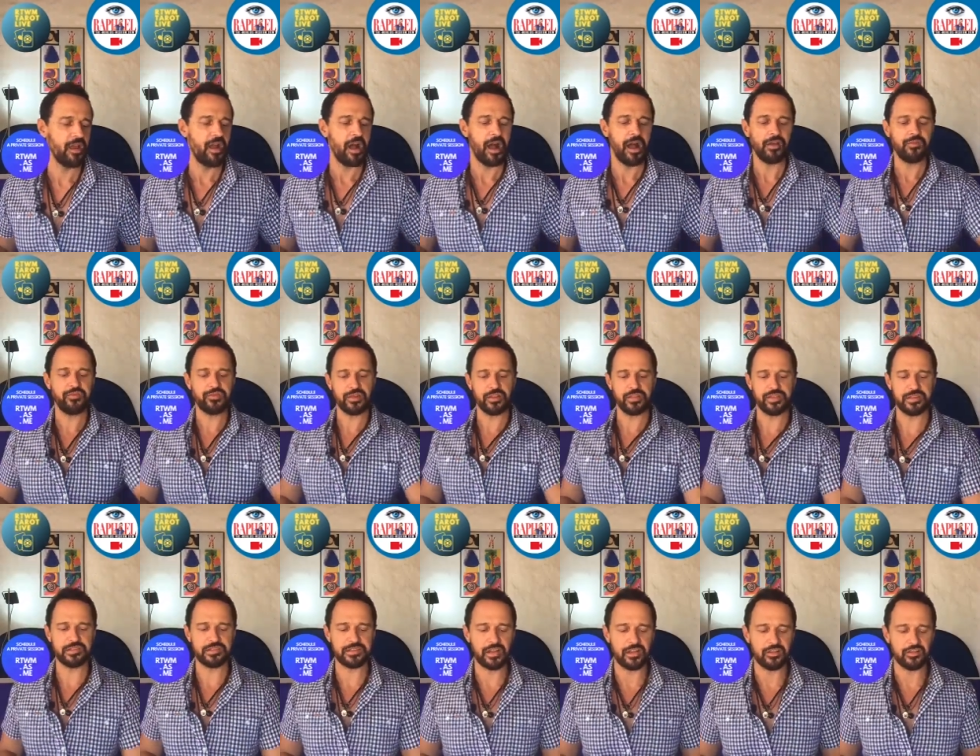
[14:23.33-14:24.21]
I feel
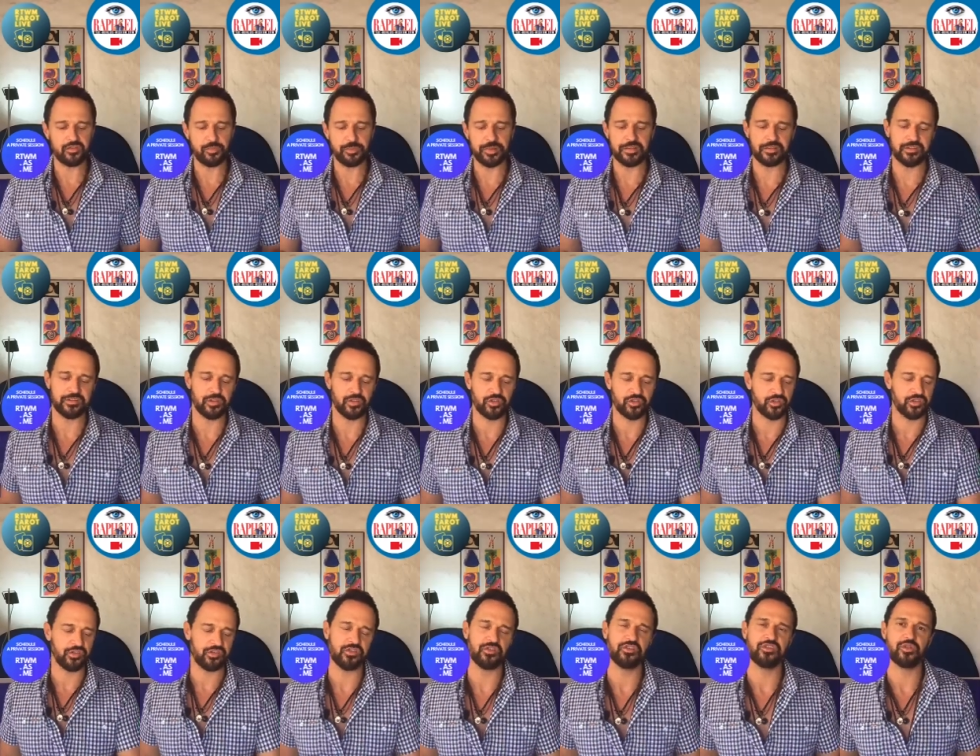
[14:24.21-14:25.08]
there's going to be a
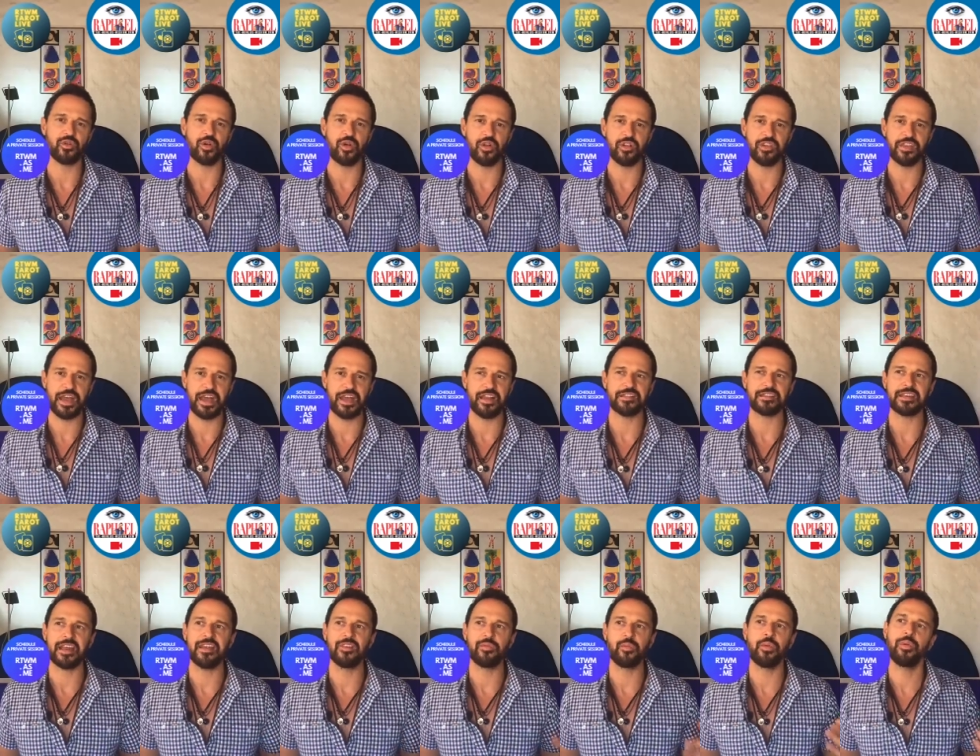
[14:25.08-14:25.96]
solution to all that,
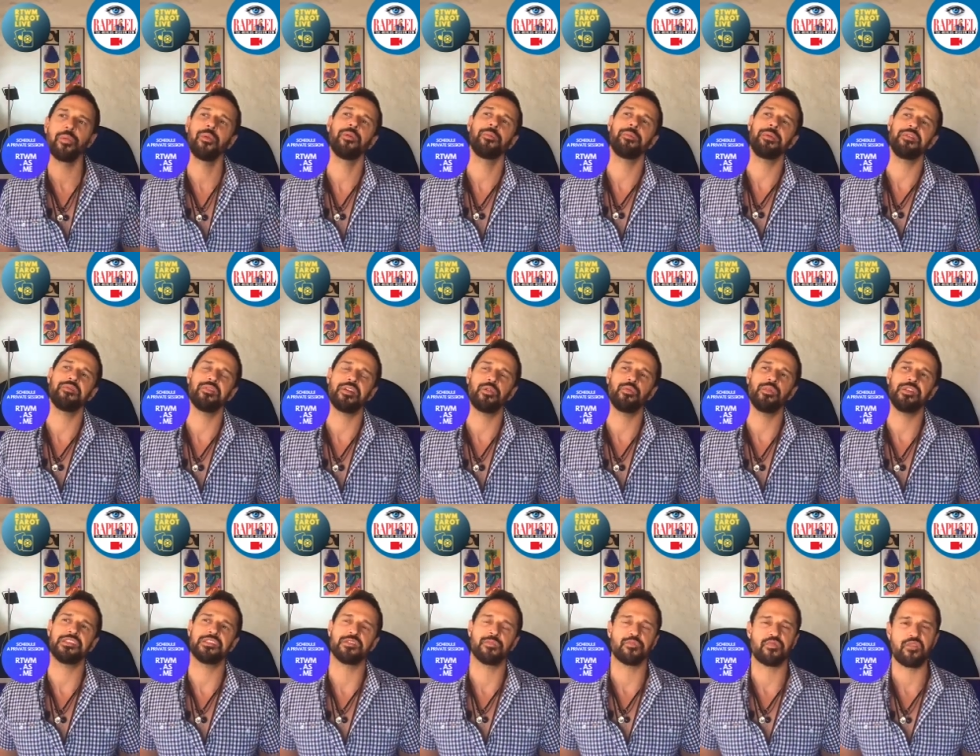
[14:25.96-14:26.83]
and we will be very
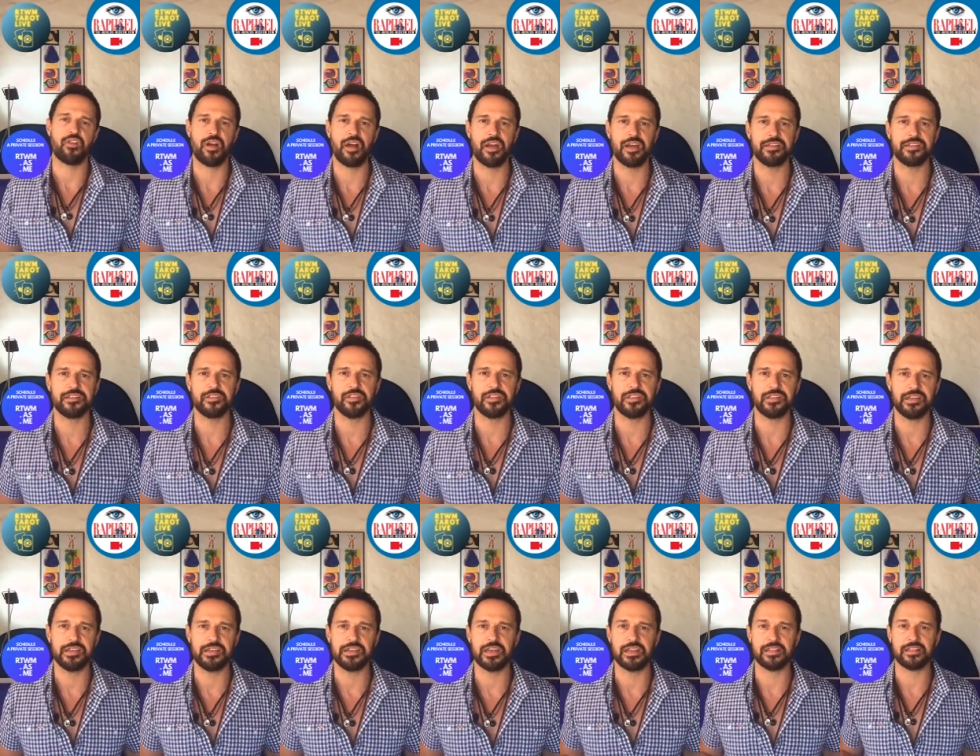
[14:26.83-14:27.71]
surprised to
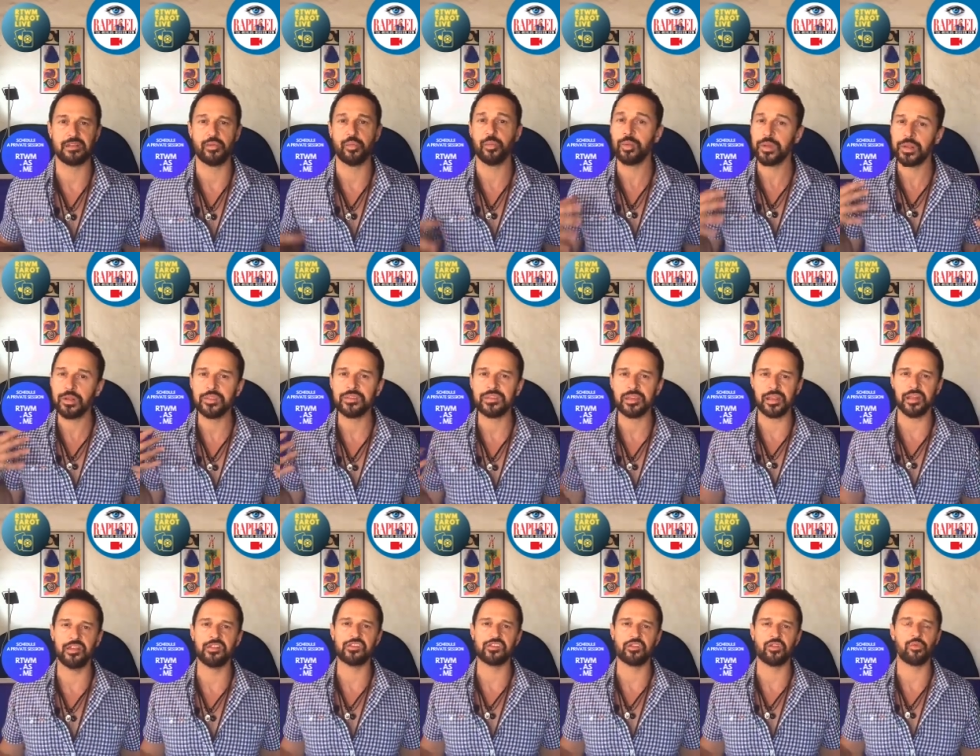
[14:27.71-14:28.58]
see that the real
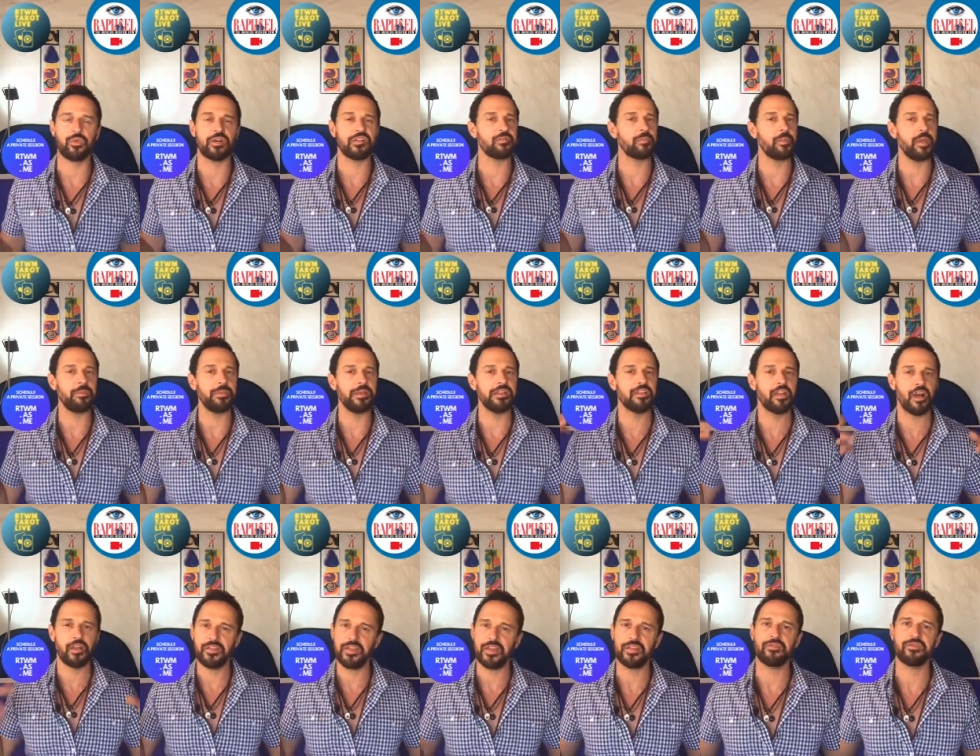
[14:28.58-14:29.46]
danger was maybe
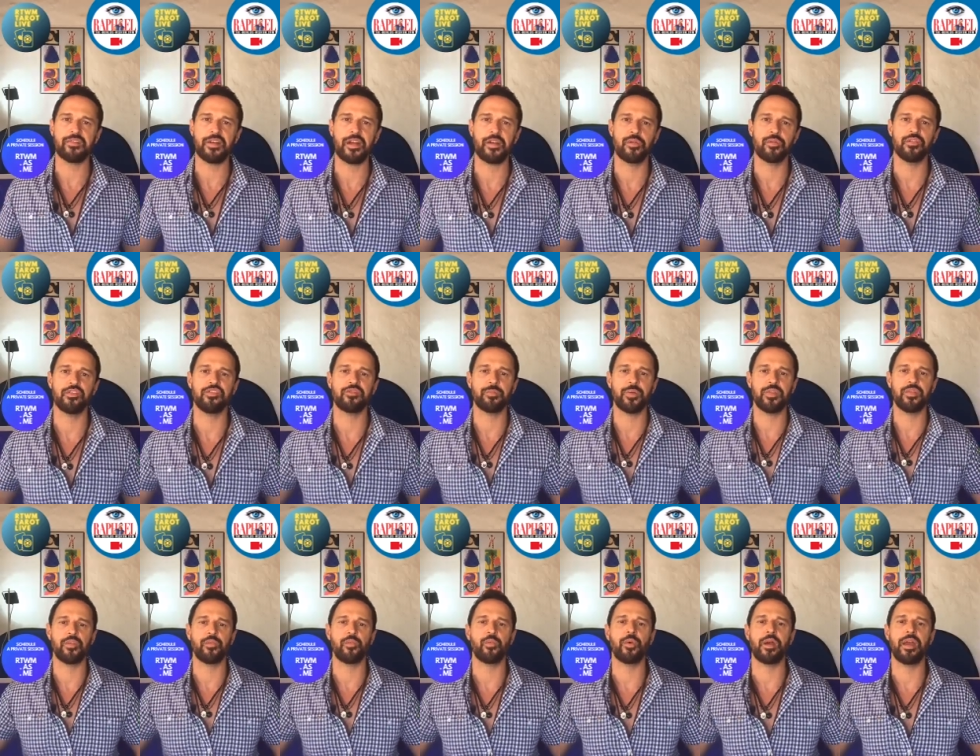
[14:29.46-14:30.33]
not that virus, but
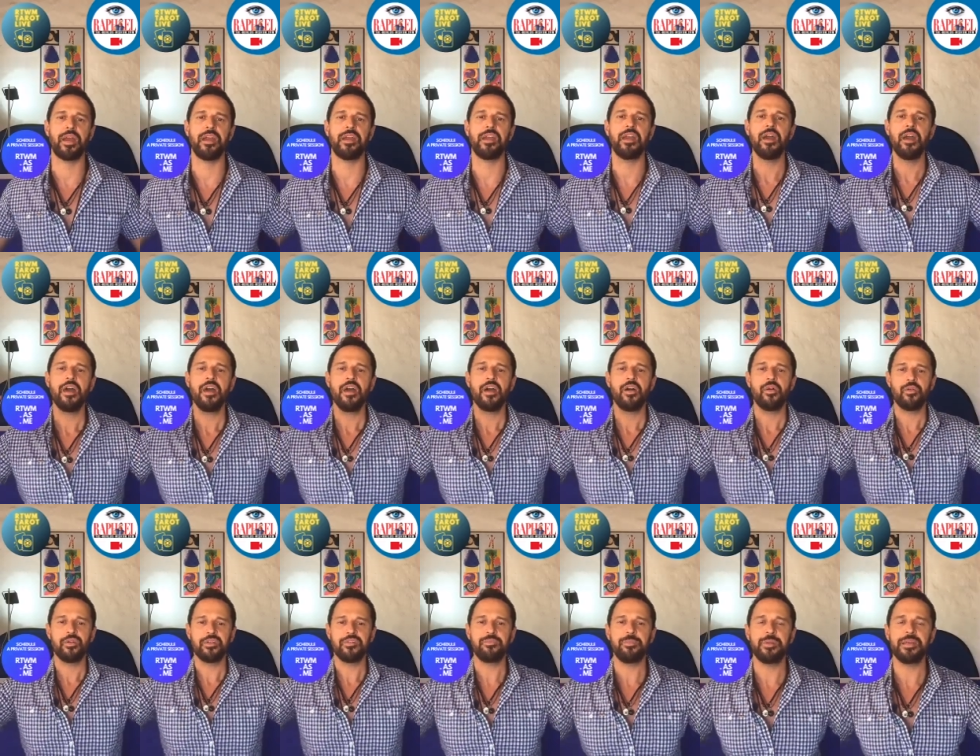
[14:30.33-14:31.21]
the way
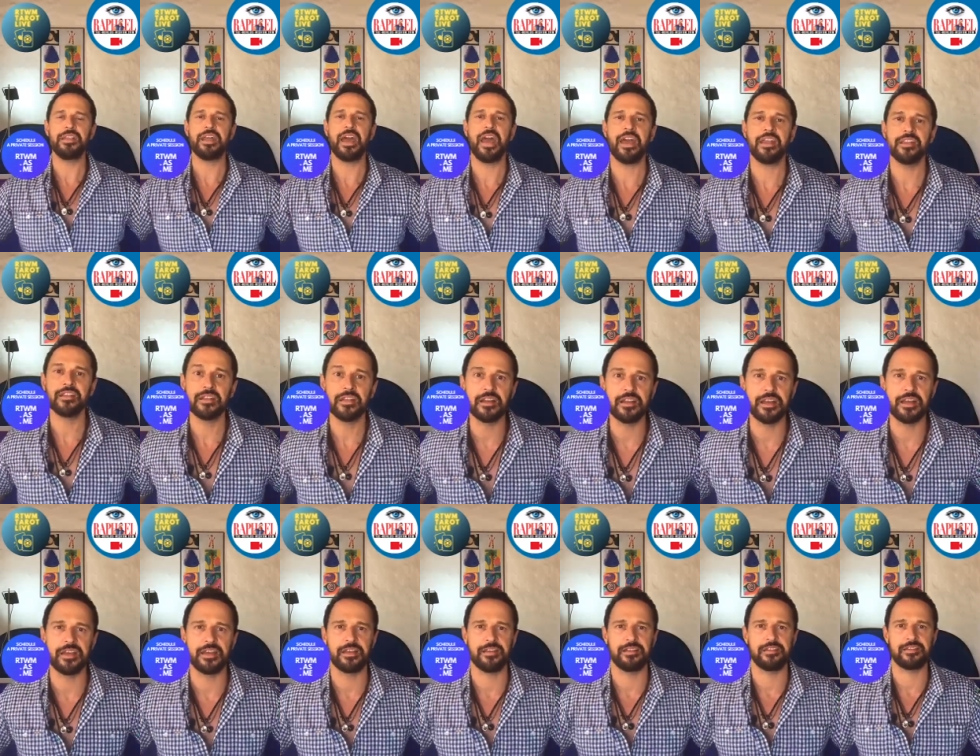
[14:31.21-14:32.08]
we've been handling
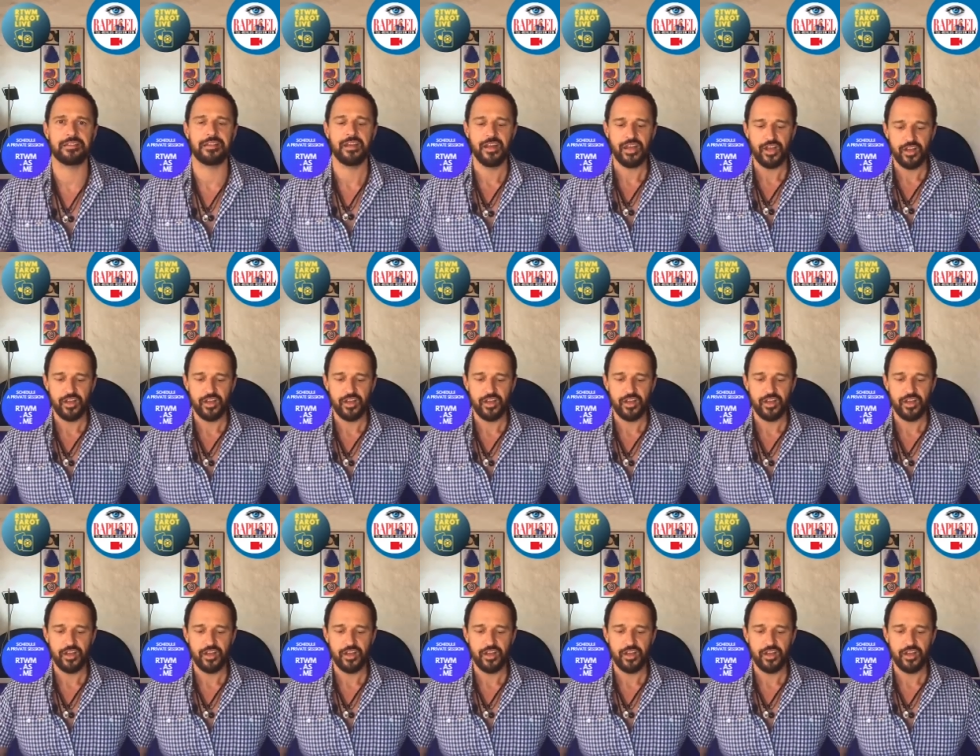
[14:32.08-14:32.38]
it.